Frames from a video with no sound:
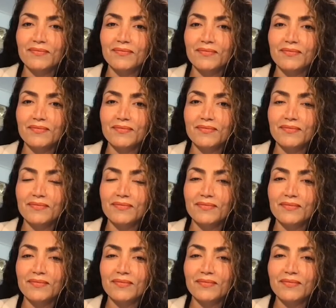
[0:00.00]

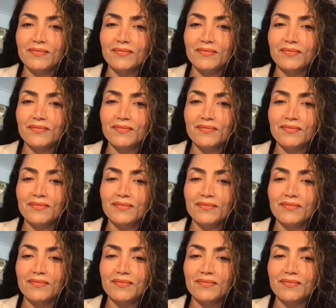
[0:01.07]

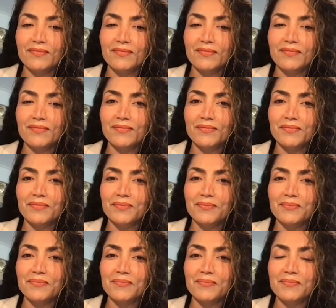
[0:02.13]

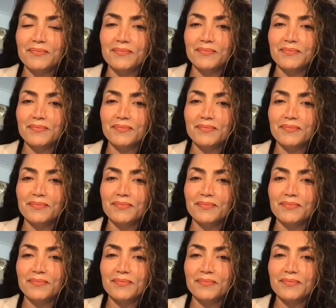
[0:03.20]
No words are spoken by the person on screen.